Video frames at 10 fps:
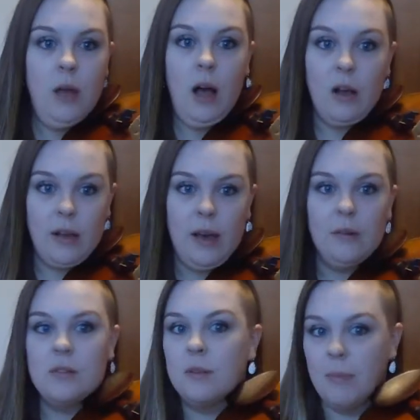I'll
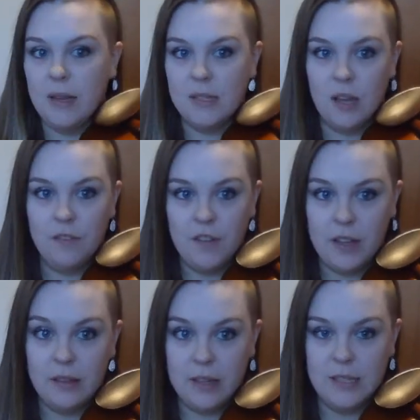count myself
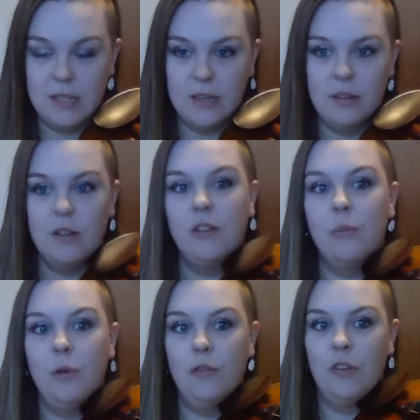in, listen. You
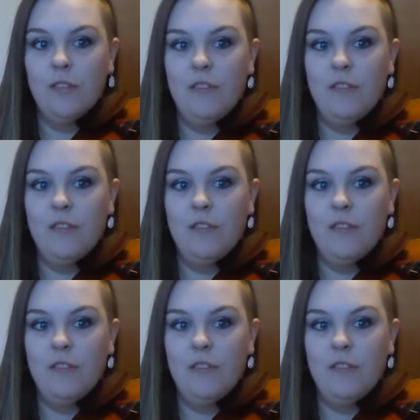can move your